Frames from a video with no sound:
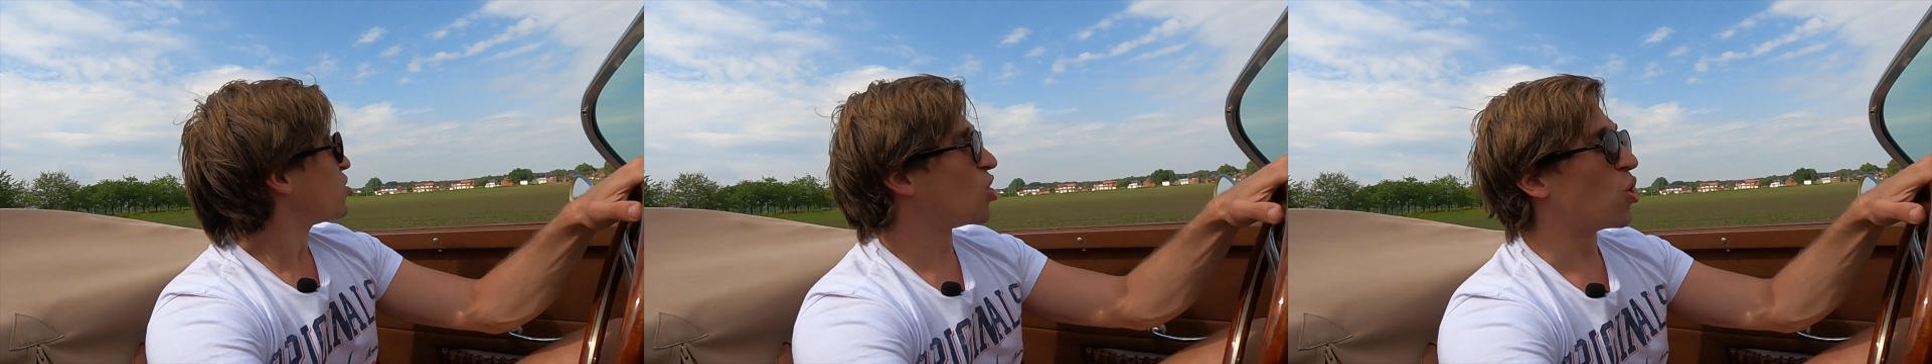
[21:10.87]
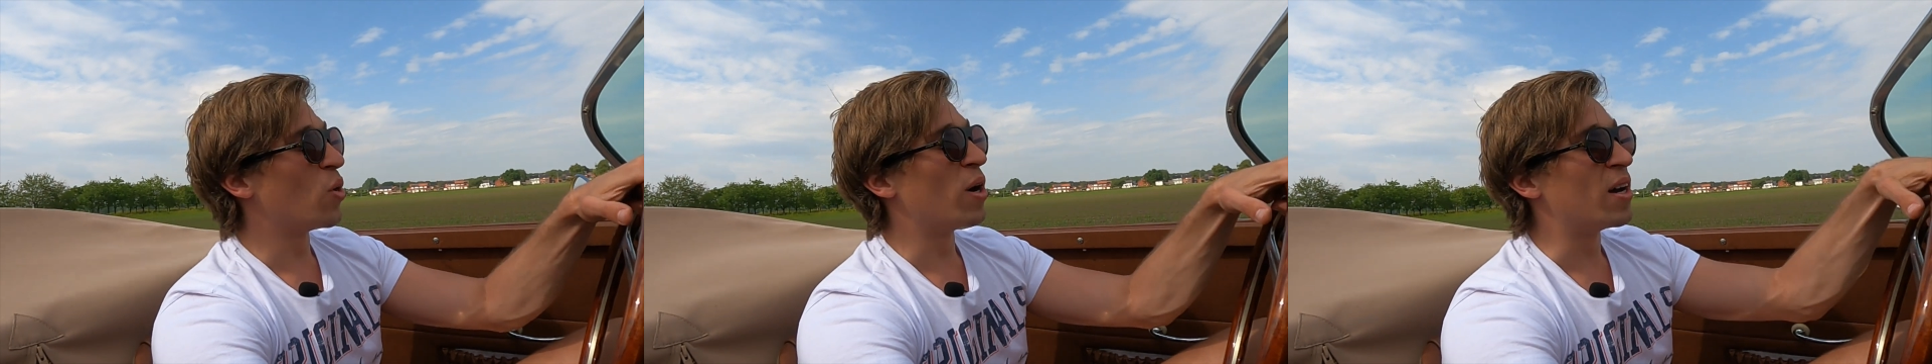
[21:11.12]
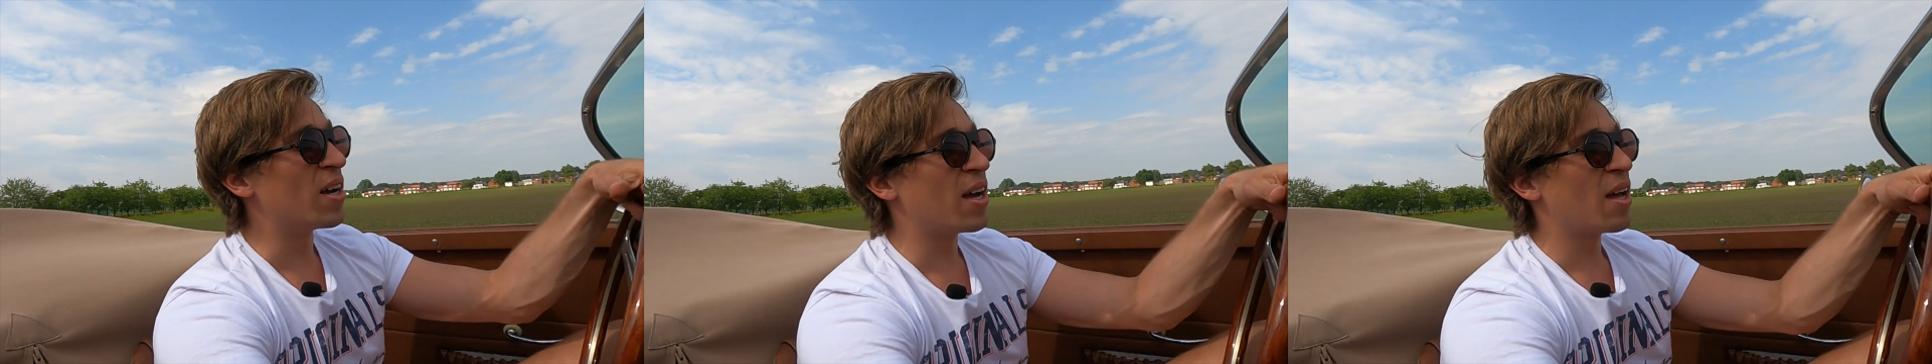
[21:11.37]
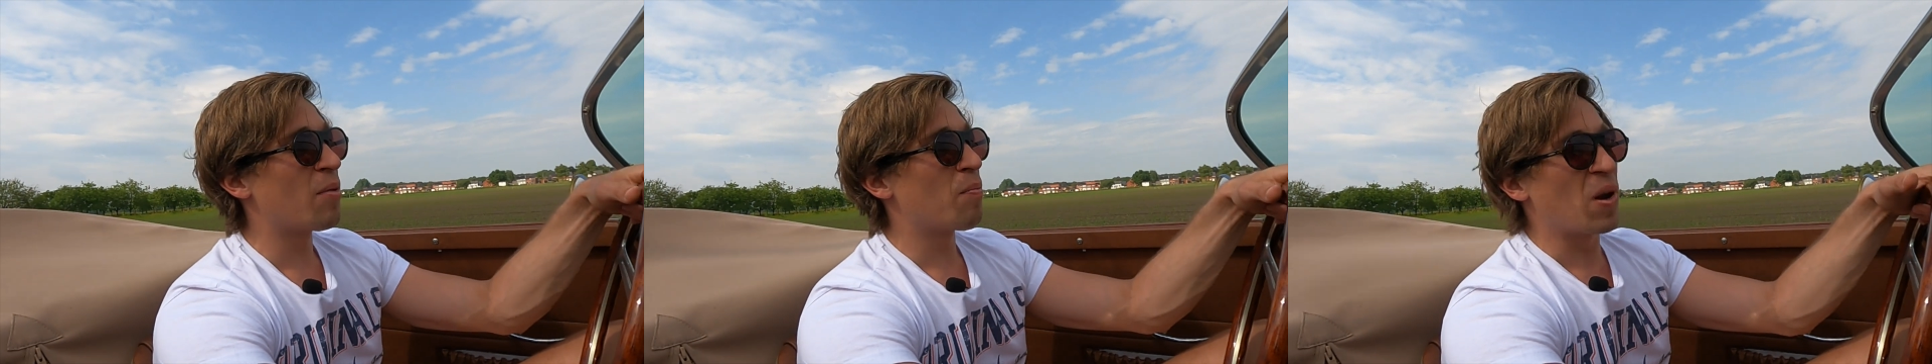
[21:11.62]
So
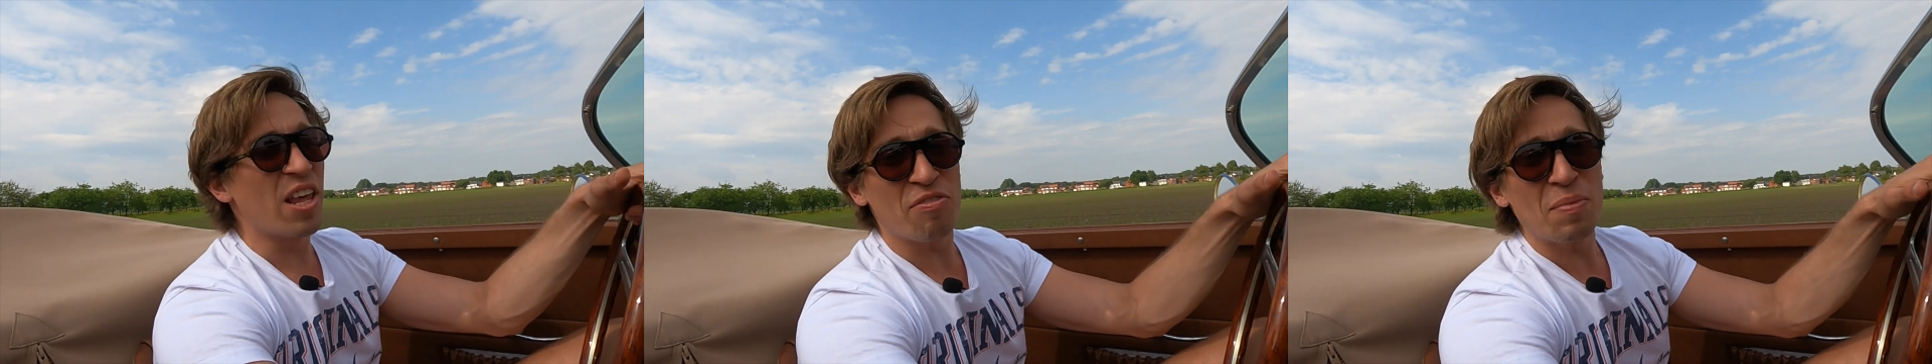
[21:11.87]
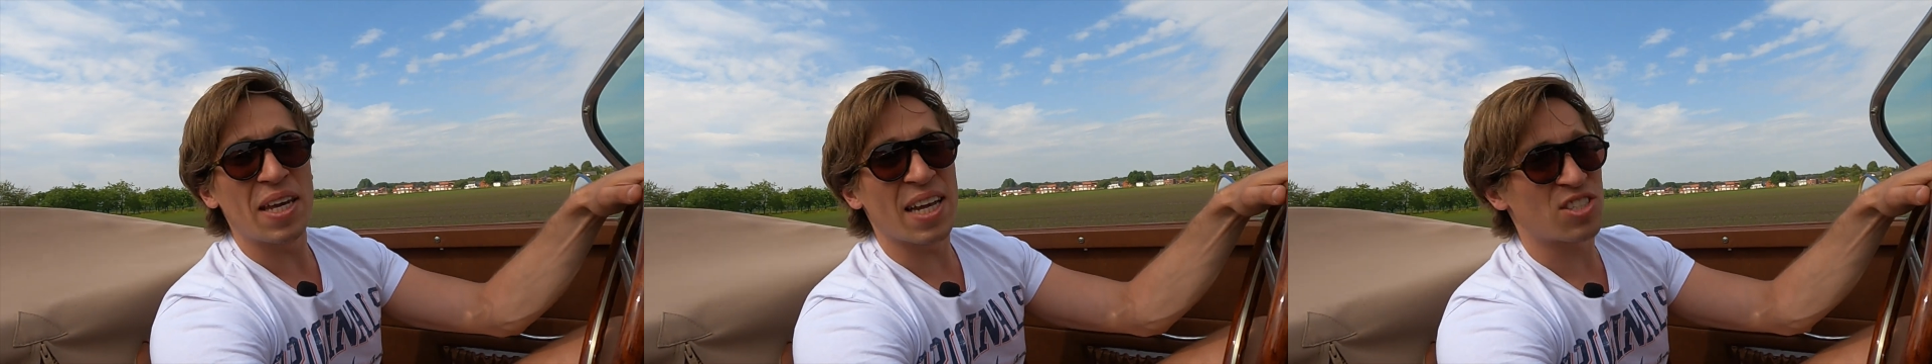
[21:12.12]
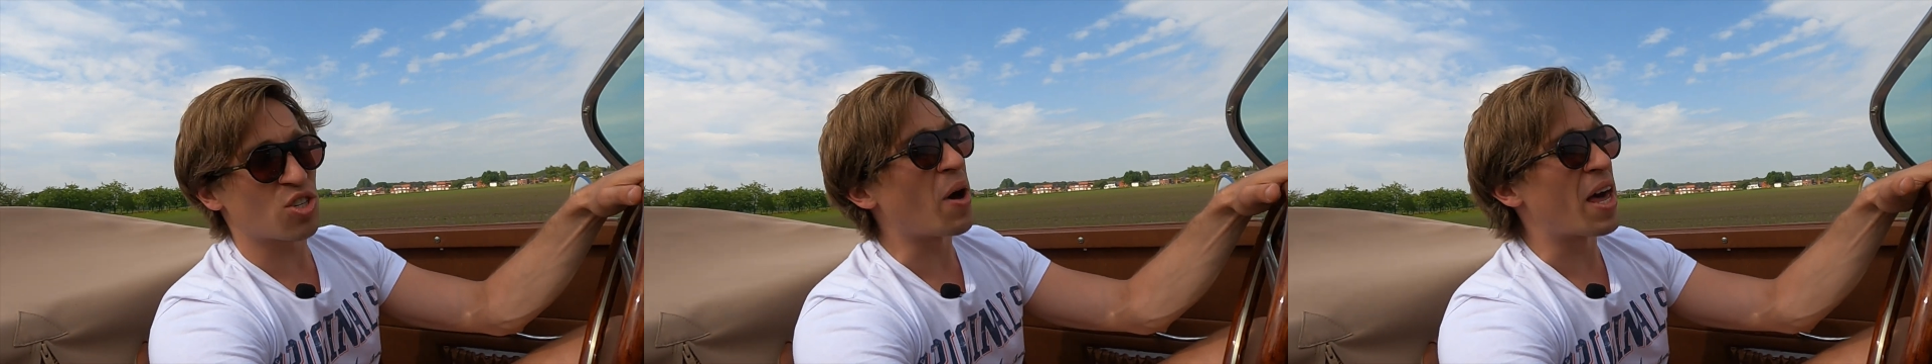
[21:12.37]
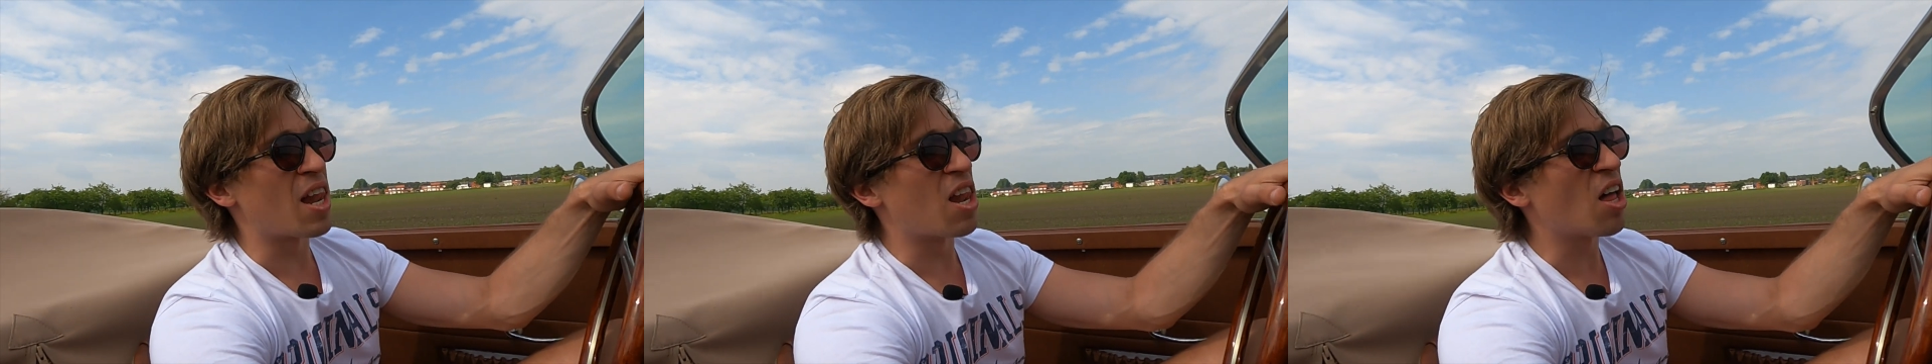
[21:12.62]
believe me, that's
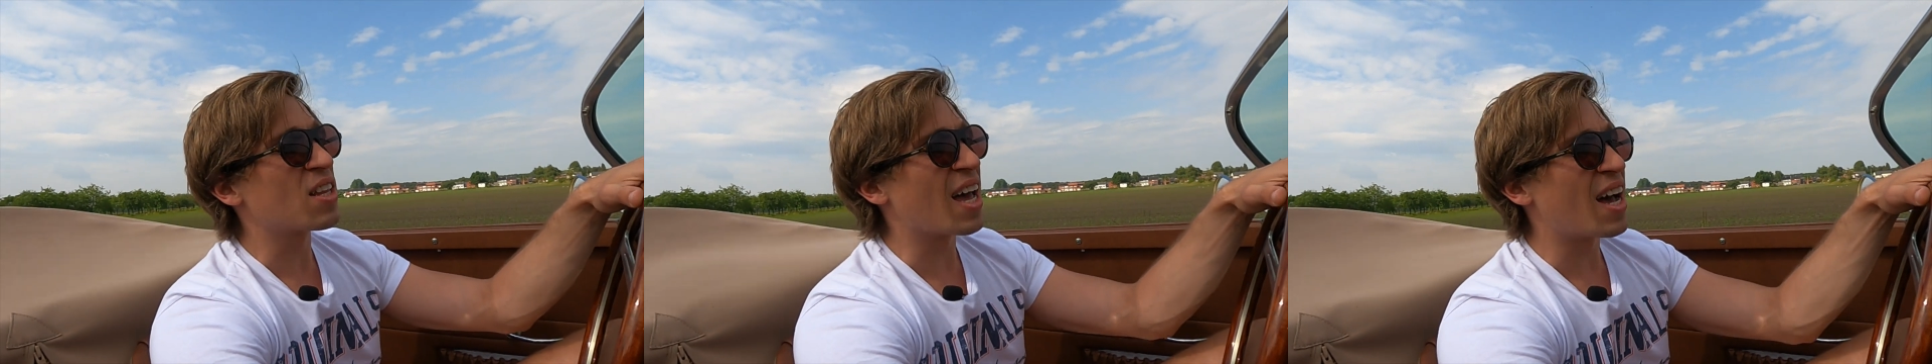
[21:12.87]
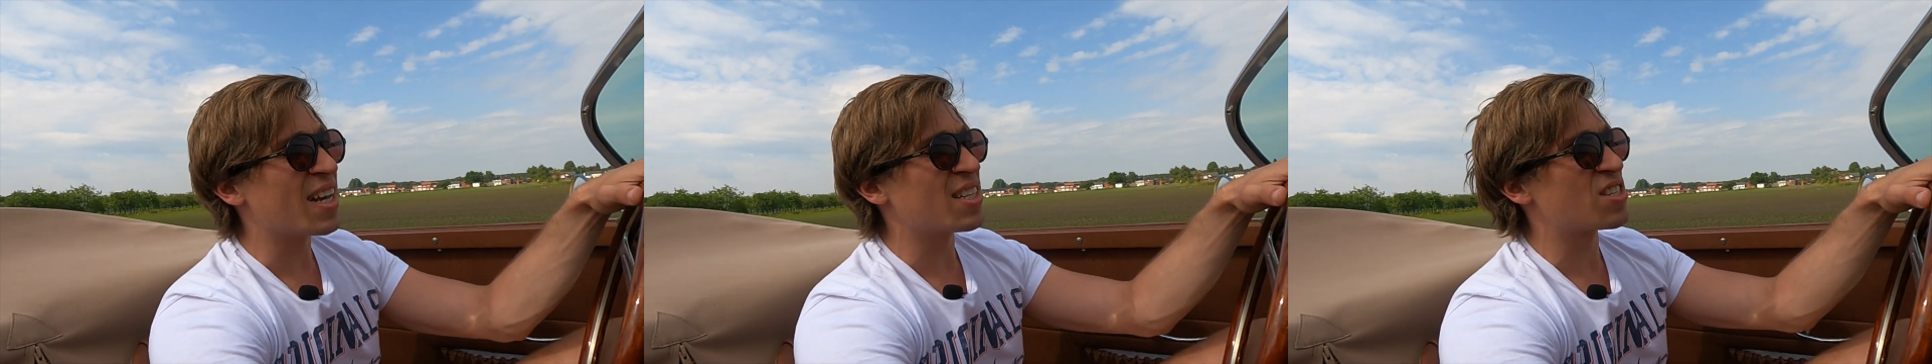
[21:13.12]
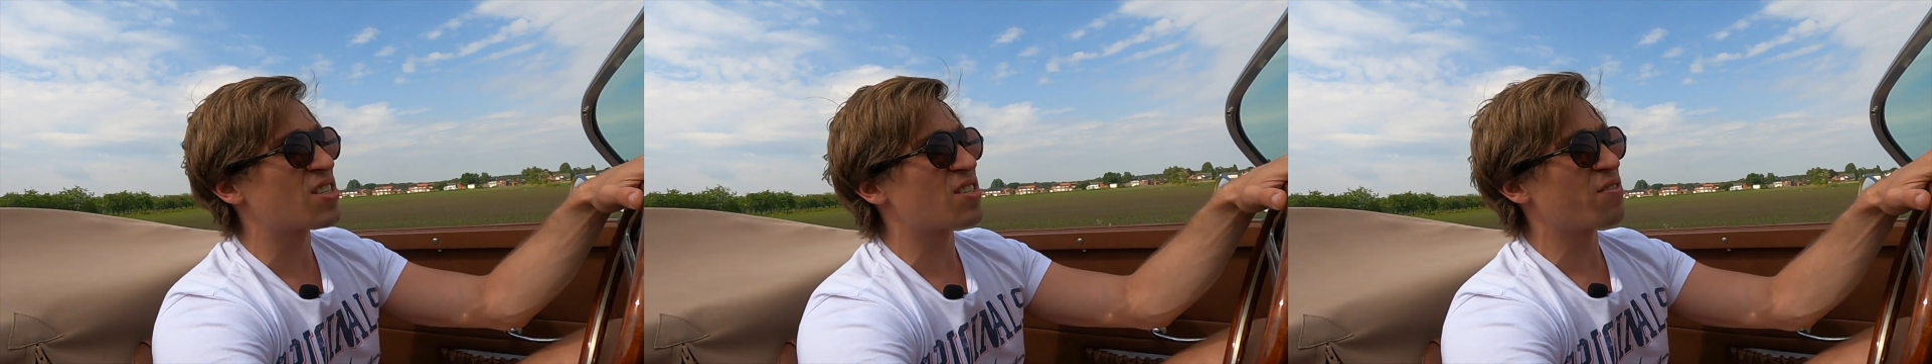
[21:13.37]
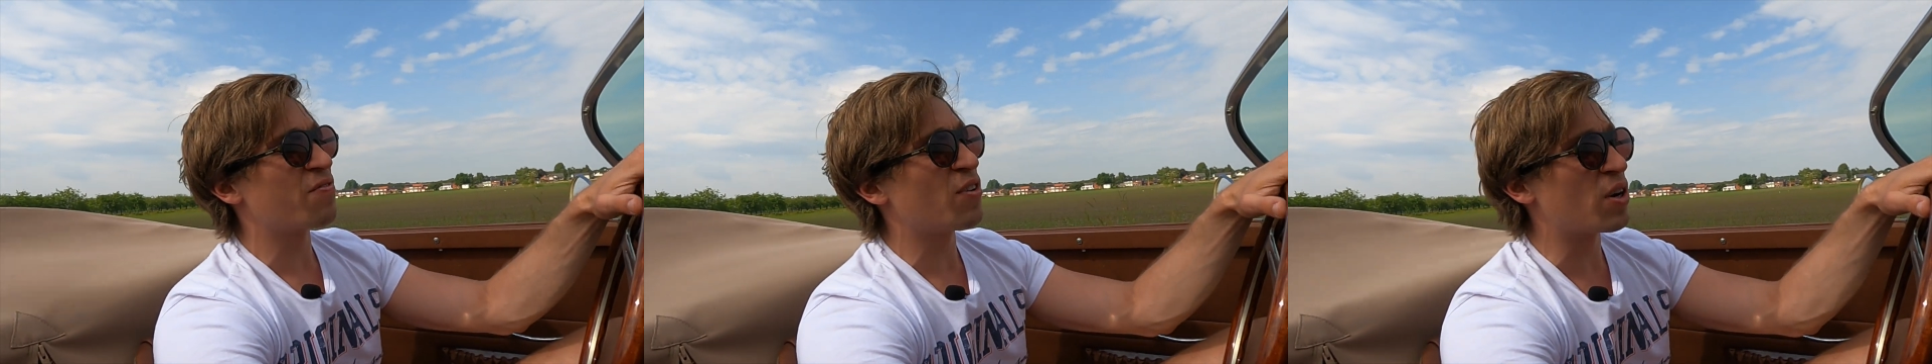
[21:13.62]
quite a lot, guys,
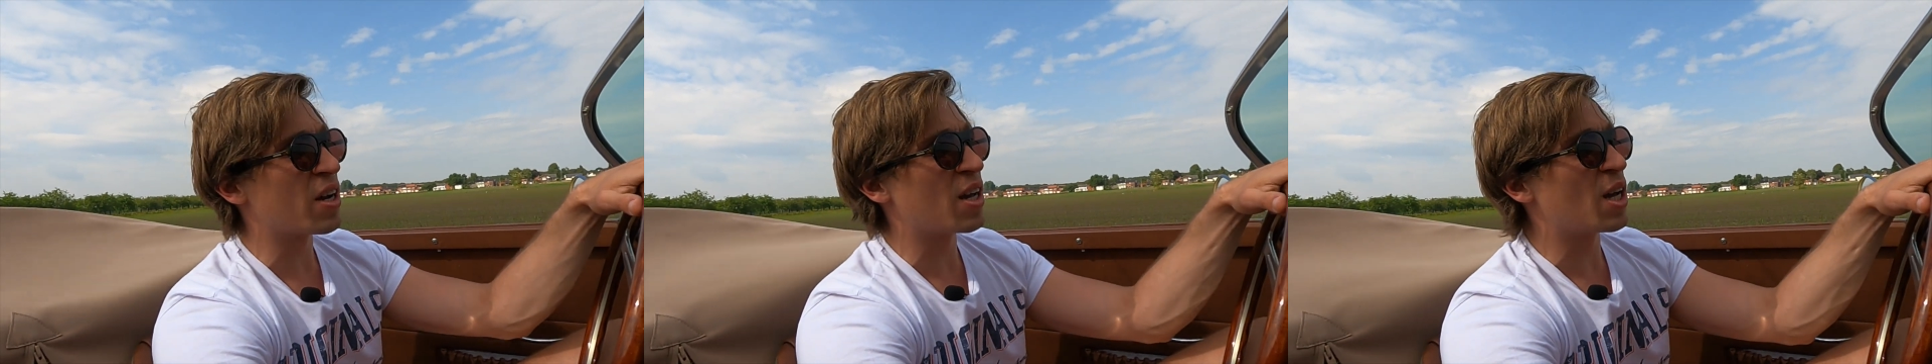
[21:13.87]
for